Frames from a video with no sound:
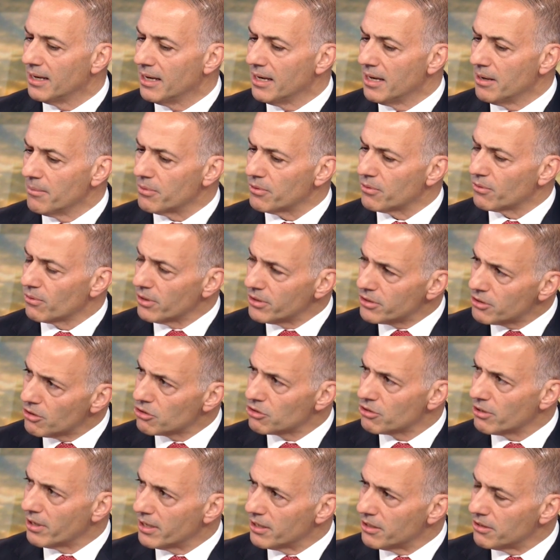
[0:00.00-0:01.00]
But they're also
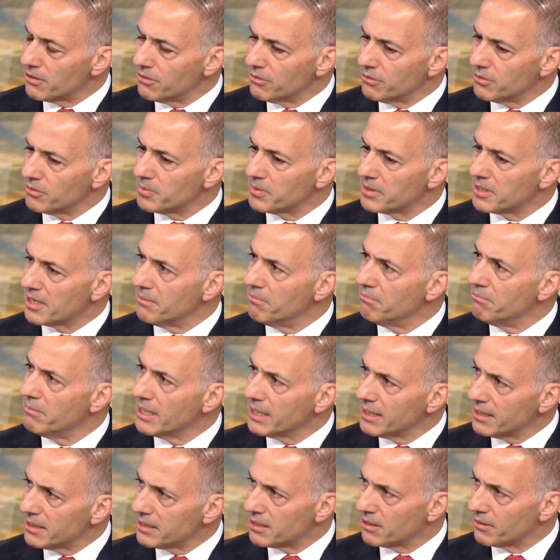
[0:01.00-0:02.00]
trying to do is become
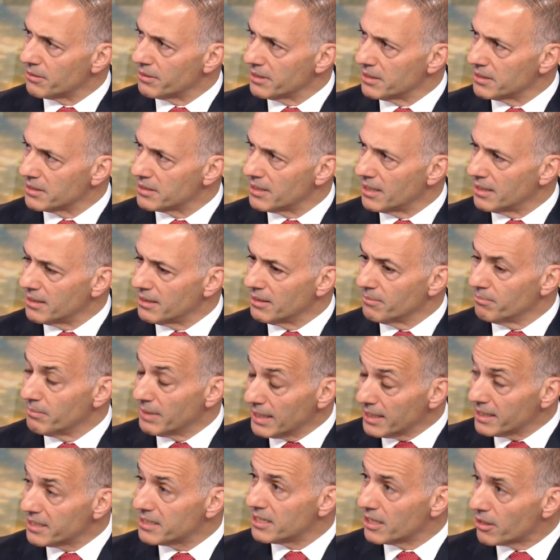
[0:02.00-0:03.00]
militarily
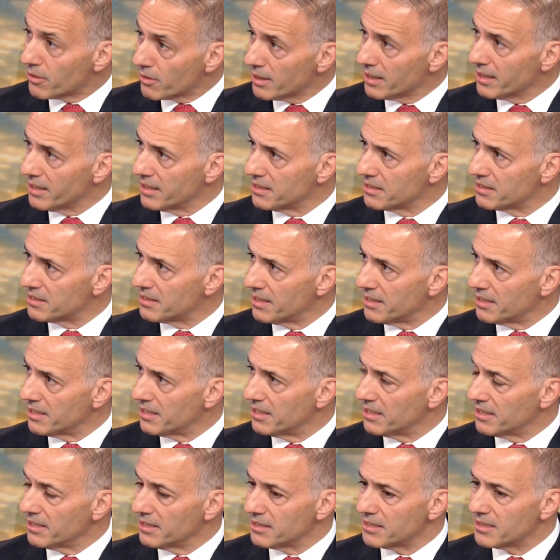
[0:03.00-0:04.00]
ascendant
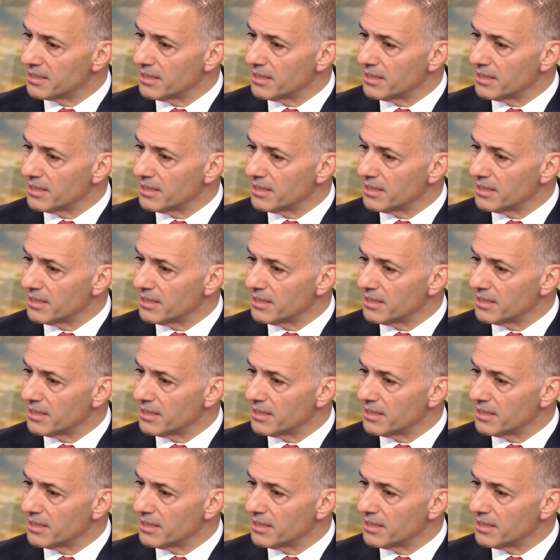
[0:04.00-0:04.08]
in East